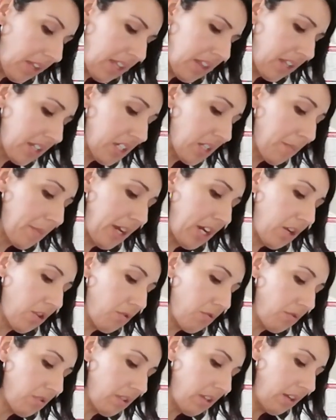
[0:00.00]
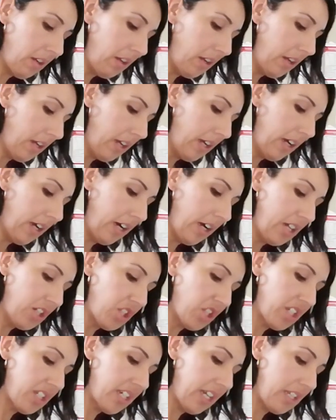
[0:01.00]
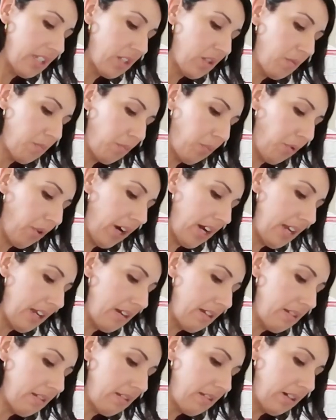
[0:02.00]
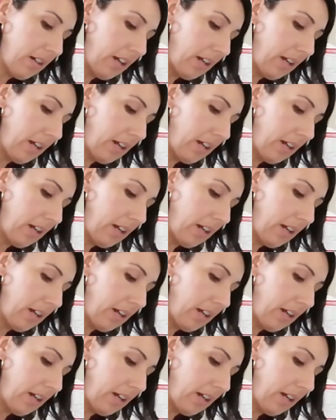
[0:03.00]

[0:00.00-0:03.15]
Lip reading: The tomatoes just taste bright.